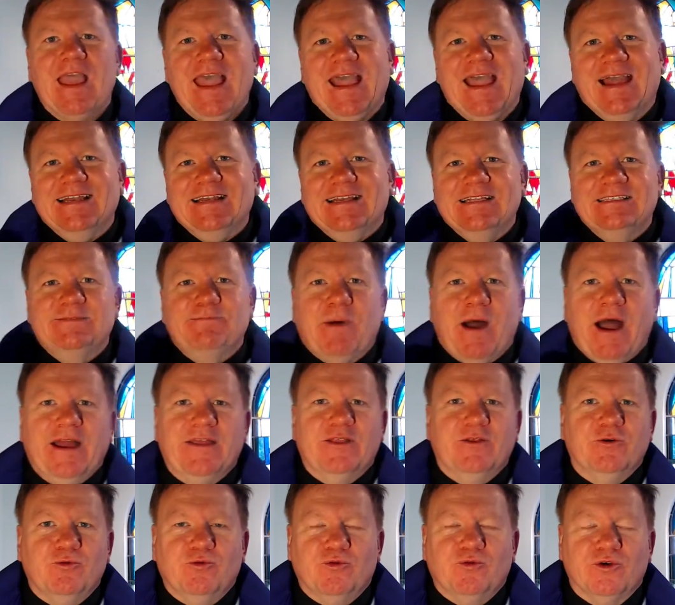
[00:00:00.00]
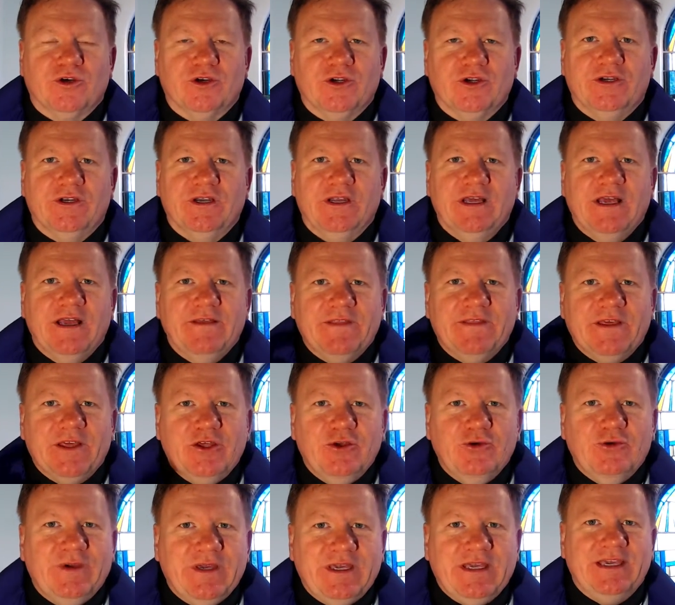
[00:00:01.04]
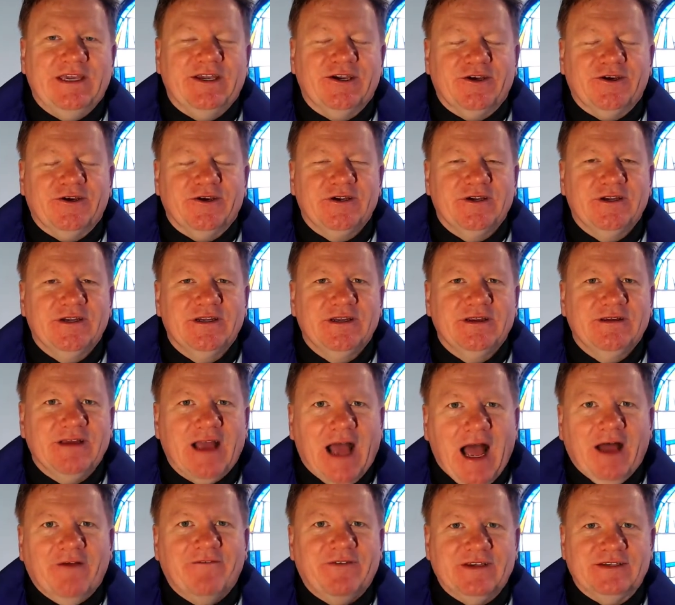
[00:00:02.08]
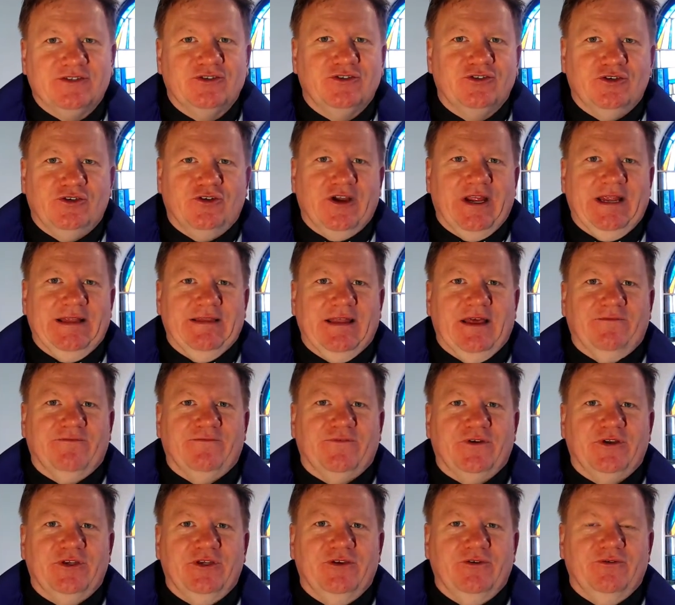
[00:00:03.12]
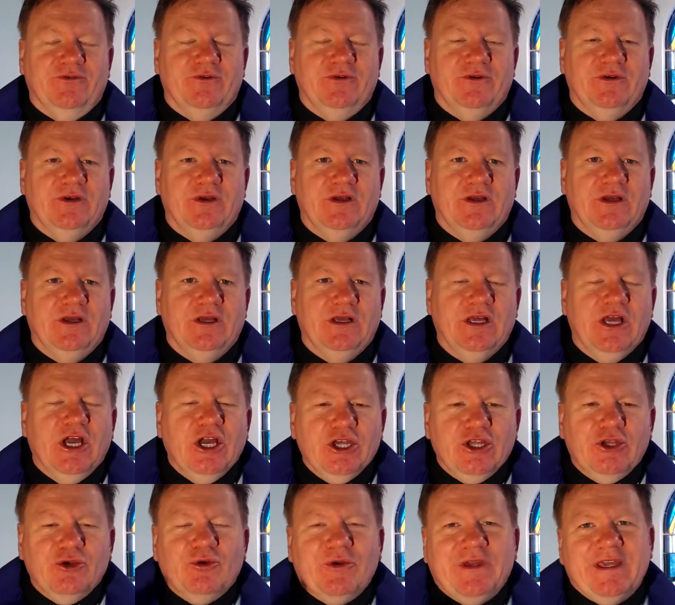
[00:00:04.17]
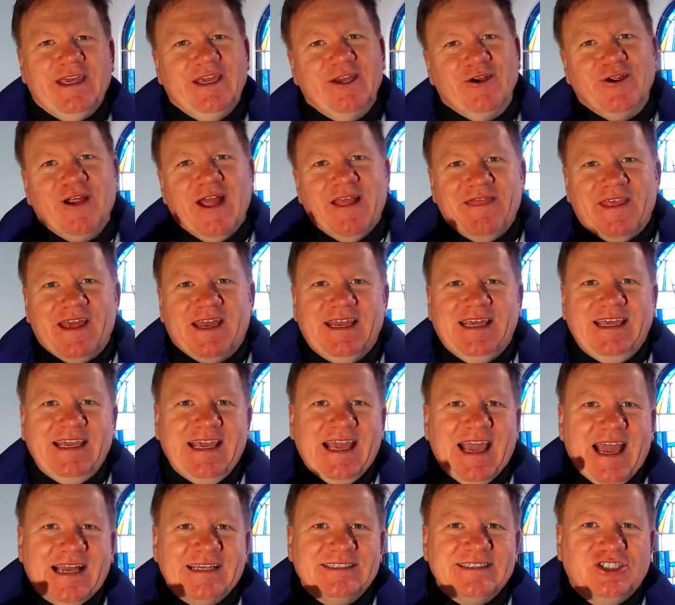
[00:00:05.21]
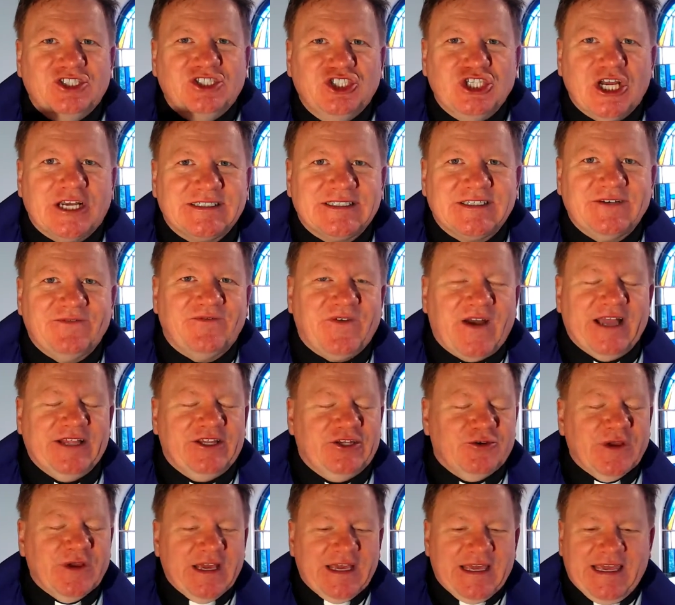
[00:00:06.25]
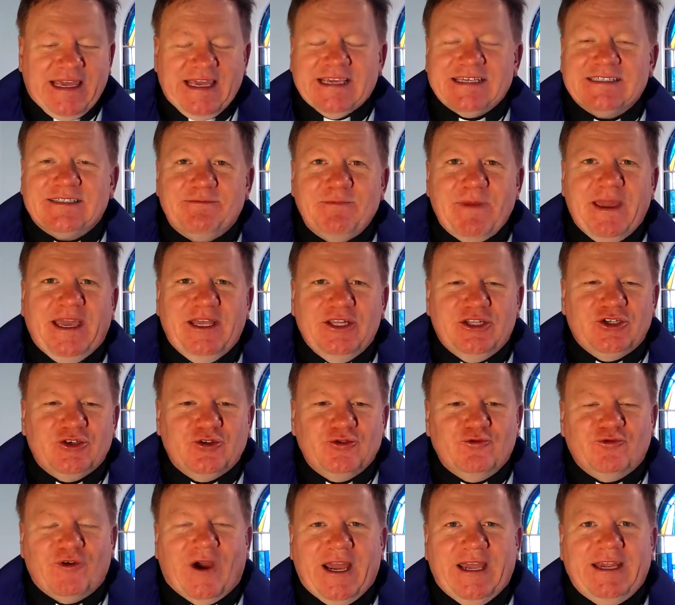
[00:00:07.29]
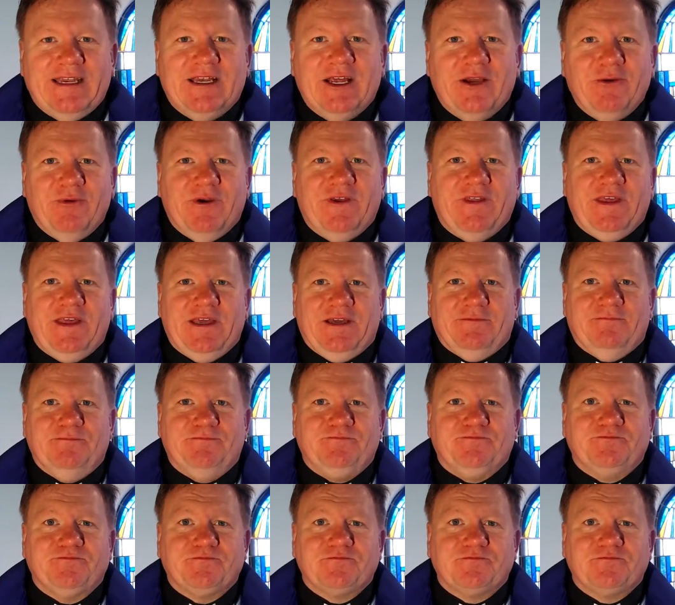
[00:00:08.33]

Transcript: And it is by the word that you hear of his great love for you. You hear that He has justified you, He has made you right with Him,